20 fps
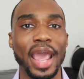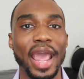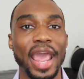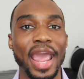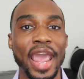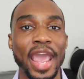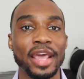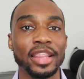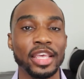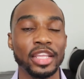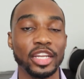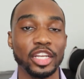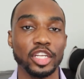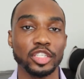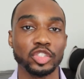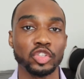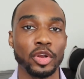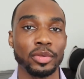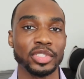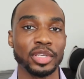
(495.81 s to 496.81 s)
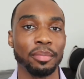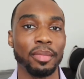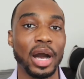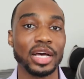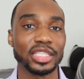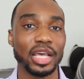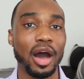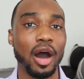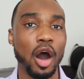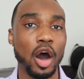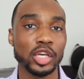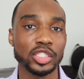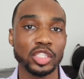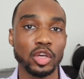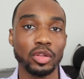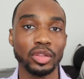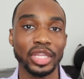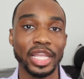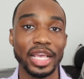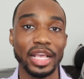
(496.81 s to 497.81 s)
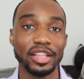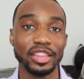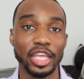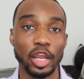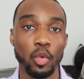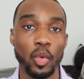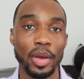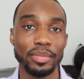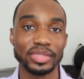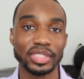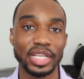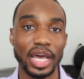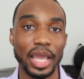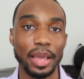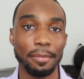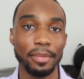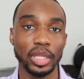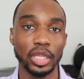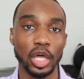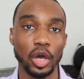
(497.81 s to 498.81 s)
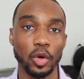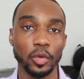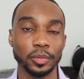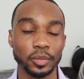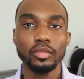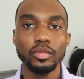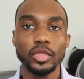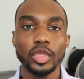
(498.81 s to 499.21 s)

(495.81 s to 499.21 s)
And in the description box, I'll also link their website below.